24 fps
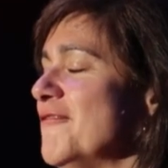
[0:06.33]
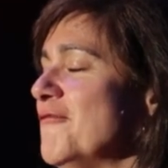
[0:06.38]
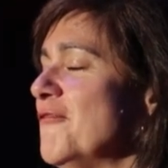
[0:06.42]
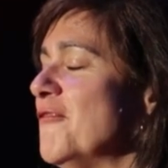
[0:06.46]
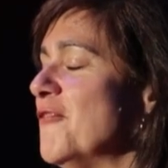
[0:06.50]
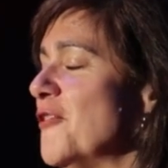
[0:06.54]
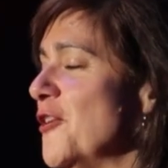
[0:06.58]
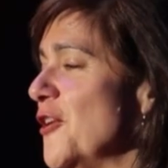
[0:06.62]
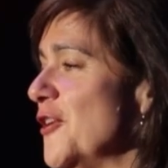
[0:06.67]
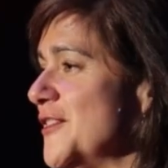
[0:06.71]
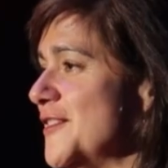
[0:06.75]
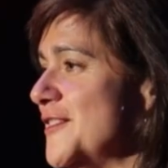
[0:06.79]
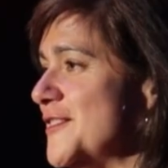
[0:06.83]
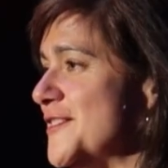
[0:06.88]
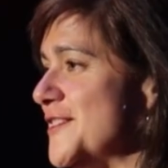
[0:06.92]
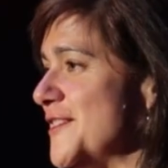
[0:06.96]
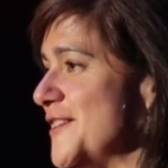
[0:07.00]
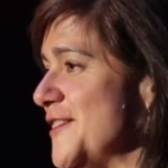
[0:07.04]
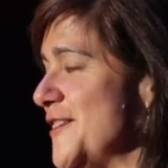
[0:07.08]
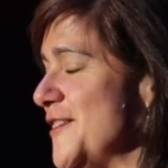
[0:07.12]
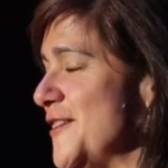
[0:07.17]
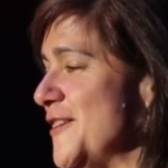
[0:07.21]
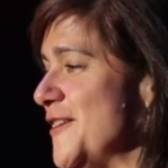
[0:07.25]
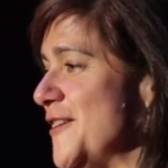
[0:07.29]
in front
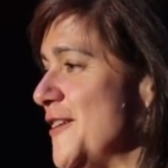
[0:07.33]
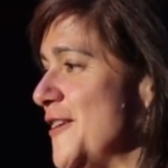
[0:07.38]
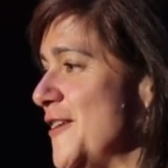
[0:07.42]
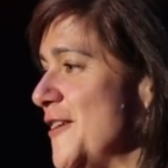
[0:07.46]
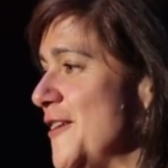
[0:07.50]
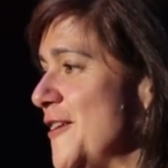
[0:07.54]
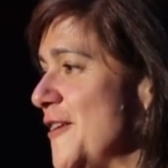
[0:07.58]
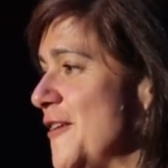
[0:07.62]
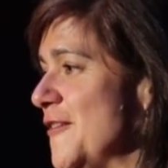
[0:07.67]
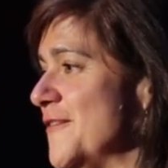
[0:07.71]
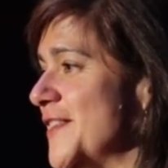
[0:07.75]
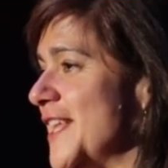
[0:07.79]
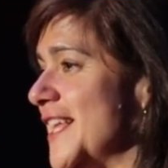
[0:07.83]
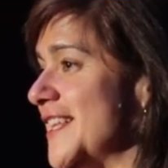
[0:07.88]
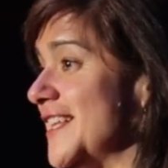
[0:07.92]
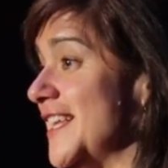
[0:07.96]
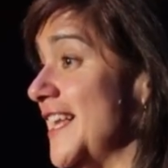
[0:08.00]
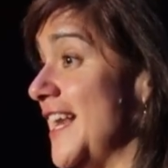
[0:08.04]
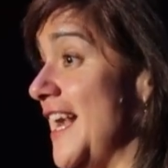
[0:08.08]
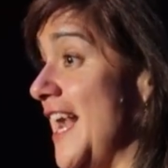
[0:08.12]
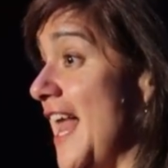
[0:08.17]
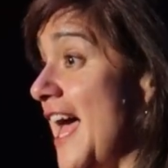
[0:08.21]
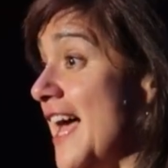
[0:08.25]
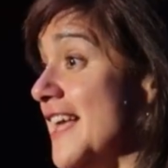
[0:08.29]
of
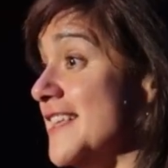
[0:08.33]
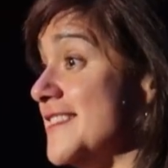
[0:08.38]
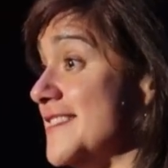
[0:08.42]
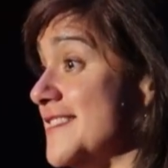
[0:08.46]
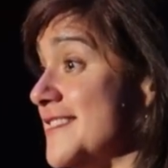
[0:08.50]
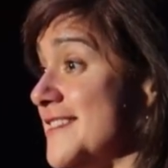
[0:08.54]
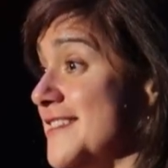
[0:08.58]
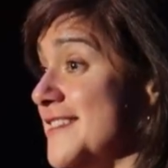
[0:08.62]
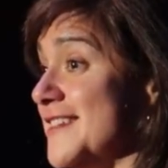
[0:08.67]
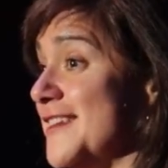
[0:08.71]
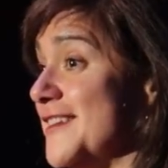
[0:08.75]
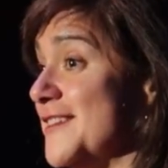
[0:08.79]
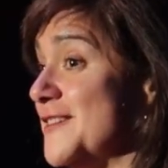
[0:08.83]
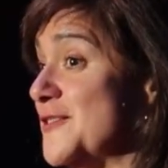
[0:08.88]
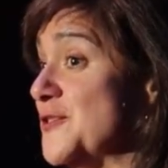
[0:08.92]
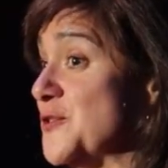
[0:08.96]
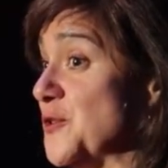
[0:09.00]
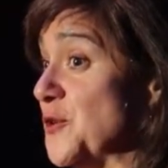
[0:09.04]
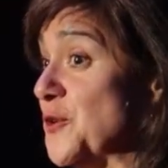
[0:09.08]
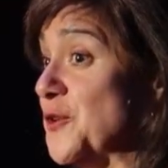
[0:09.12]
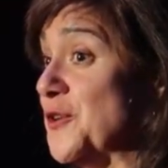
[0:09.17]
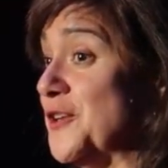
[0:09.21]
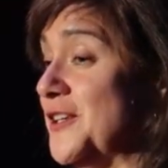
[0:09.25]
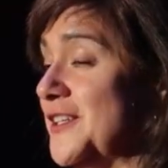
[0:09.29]
that glass
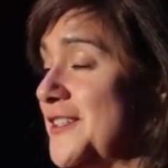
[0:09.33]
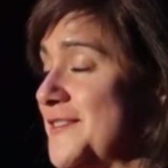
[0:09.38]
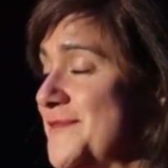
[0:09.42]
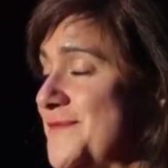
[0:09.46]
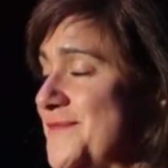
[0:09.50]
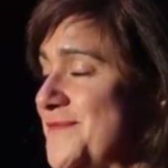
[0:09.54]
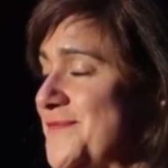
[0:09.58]
door